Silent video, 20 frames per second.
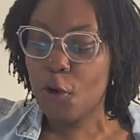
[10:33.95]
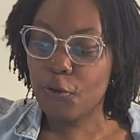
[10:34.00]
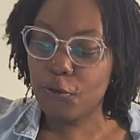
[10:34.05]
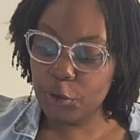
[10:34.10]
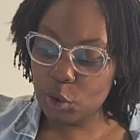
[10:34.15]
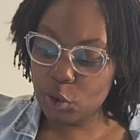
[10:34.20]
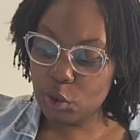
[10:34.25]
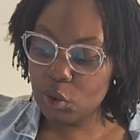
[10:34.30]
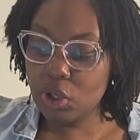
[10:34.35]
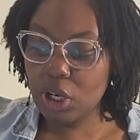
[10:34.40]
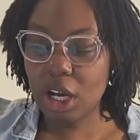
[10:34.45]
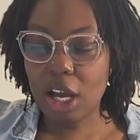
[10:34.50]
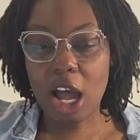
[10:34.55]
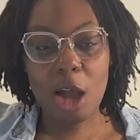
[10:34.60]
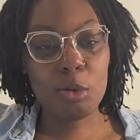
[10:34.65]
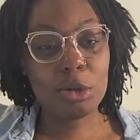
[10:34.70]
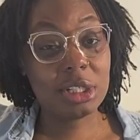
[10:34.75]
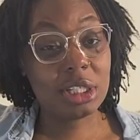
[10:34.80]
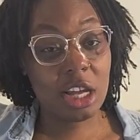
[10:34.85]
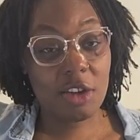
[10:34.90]
Food, I
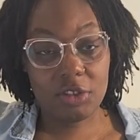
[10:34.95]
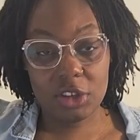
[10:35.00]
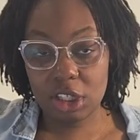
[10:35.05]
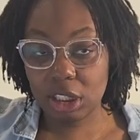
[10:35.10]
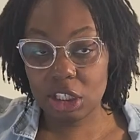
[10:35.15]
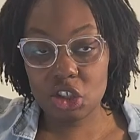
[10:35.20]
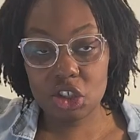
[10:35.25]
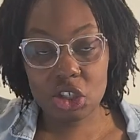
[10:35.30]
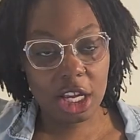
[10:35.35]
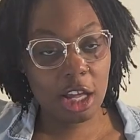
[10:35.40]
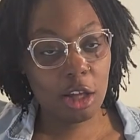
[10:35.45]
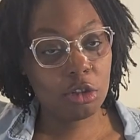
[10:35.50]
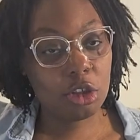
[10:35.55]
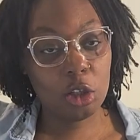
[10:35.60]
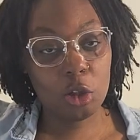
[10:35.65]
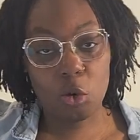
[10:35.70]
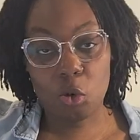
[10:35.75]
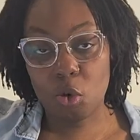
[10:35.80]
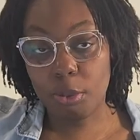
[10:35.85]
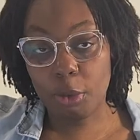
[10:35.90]
would definitely check out the
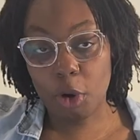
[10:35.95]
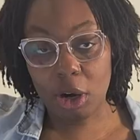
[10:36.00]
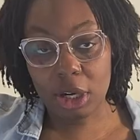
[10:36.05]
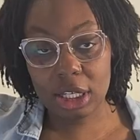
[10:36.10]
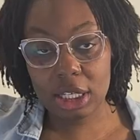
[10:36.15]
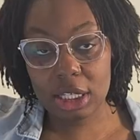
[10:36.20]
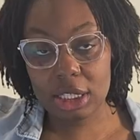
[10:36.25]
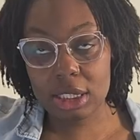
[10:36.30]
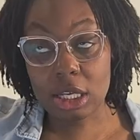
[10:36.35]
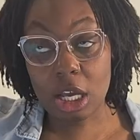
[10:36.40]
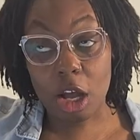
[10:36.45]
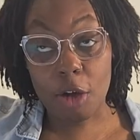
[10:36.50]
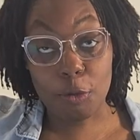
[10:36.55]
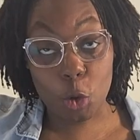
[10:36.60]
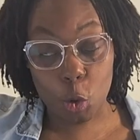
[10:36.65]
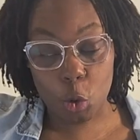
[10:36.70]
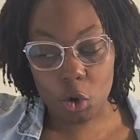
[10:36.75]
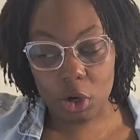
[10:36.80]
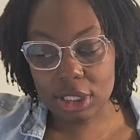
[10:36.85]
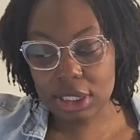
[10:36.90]
local markets, of
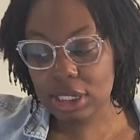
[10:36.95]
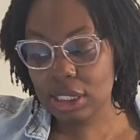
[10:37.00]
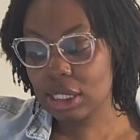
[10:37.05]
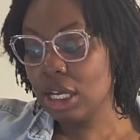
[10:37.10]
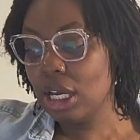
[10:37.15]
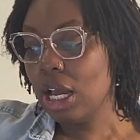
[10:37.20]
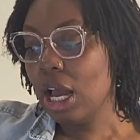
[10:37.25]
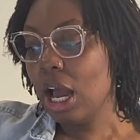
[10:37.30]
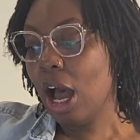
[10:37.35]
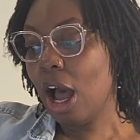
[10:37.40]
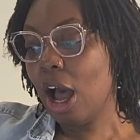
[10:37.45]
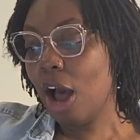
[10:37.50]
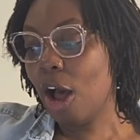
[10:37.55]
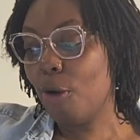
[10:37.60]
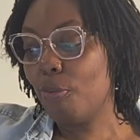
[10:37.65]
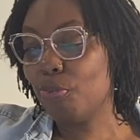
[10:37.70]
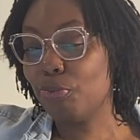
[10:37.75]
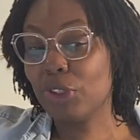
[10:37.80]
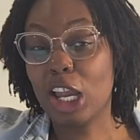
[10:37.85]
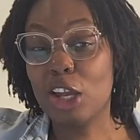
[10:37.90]
course,
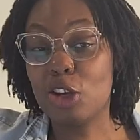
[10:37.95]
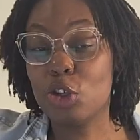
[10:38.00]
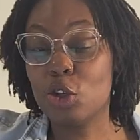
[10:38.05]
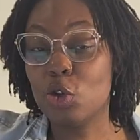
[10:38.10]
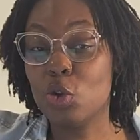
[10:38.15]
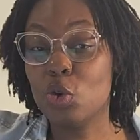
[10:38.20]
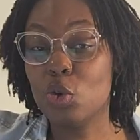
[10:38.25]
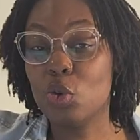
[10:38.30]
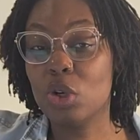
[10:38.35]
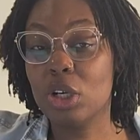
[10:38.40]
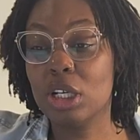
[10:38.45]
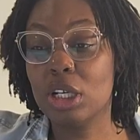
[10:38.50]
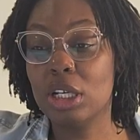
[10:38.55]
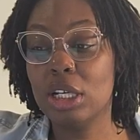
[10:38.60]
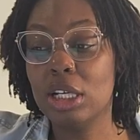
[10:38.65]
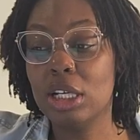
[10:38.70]
and do